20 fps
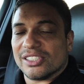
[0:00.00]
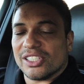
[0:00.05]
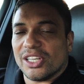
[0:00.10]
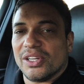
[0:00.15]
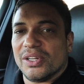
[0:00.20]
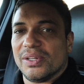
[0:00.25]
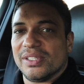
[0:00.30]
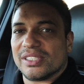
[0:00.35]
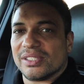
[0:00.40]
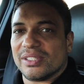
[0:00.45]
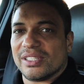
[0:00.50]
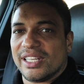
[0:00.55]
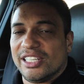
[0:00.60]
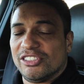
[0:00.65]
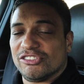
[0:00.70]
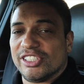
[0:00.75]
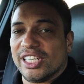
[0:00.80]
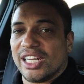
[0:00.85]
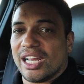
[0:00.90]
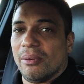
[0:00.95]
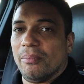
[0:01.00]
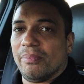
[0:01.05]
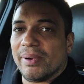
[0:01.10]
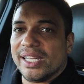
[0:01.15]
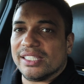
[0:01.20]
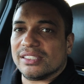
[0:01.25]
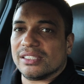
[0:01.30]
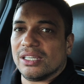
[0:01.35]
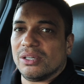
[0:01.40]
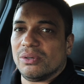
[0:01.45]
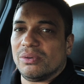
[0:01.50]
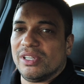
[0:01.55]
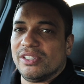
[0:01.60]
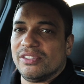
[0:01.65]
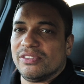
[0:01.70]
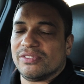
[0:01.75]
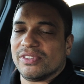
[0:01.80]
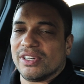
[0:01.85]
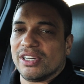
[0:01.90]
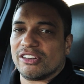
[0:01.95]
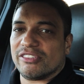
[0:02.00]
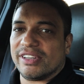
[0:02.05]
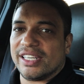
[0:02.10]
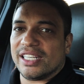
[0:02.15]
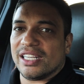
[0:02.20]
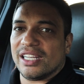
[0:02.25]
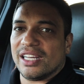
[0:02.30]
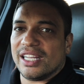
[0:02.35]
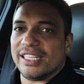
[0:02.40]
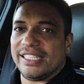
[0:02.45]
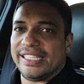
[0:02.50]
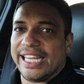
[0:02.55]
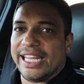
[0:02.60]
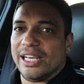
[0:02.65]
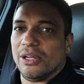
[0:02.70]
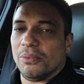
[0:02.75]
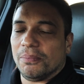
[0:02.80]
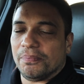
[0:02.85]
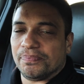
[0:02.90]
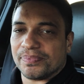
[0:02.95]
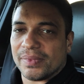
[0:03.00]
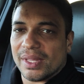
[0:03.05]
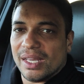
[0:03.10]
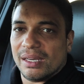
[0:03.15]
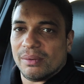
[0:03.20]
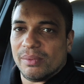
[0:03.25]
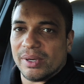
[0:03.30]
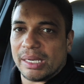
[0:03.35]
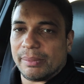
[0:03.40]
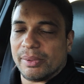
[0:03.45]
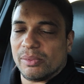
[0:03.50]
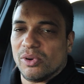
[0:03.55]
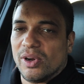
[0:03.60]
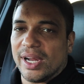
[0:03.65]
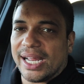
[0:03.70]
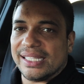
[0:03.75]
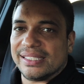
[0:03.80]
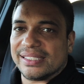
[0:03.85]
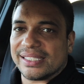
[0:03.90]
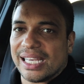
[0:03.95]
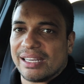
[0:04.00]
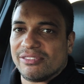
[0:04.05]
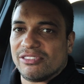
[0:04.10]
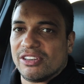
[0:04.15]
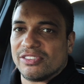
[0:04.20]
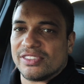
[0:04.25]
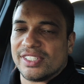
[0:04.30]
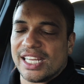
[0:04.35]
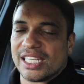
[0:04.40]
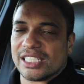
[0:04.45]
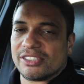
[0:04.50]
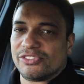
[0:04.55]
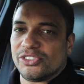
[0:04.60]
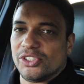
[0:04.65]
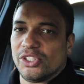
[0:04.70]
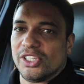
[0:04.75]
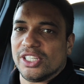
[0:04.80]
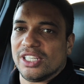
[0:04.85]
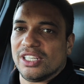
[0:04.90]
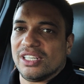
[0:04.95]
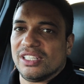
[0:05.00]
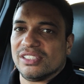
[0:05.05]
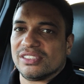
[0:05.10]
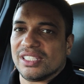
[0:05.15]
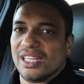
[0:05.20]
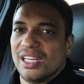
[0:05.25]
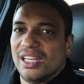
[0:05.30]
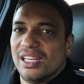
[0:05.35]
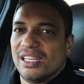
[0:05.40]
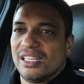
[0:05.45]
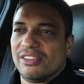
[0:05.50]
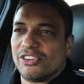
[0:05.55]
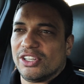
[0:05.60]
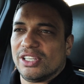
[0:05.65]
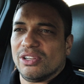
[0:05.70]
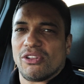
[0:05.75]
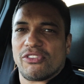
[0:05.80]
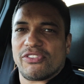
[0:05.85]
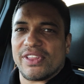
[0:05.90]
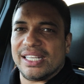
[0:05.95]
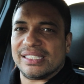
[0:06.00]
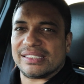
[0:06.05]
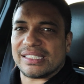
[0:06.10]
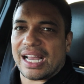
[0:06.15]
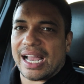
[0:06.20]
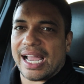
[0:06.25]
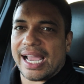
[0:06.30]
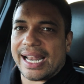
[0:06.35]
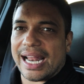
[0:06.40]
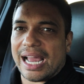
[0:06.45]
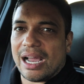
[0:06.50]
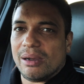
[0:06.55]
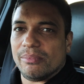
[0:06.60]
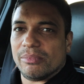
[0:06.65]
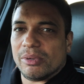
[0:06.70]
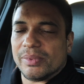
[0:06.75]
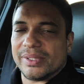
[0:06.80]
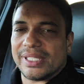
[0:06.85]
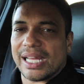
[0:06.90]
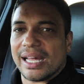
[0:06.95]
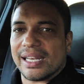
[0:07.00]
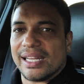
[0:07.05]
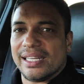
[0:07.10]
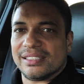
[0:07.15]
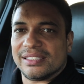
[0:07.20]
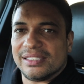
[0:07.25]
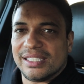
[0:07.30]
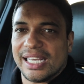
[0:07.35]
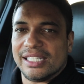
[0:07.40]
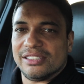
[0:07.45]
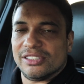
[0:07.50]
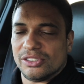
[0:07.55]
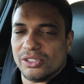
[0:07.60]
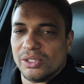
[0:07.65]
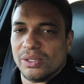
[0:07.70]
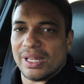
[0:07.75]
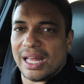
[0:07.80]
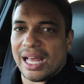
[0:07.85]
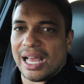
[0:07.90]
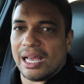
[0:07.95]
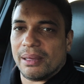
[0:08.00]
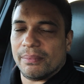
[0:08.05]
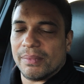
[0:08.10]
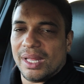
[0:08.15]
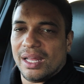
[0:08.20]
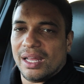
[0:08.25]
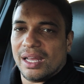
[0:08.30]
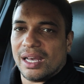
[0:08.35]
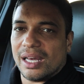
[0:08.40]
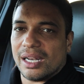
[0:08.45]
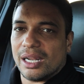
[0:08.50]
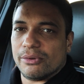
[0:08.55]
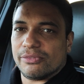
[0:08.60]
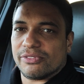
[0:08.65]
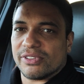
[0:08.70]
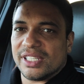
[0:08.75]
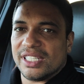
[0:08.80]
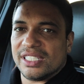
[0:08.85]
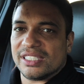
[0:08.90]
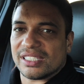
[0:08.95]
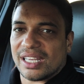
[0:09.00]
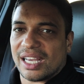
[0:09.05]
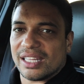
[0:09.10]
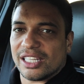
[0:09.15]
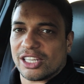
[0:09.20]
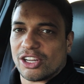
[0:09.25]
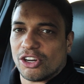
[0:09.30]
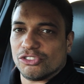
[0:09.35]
So it's an interesting company. So we've agreed a deal. We're gonna be working together over the next few years. A few little things to iron out, but we're down here today to do that and hopefully sign the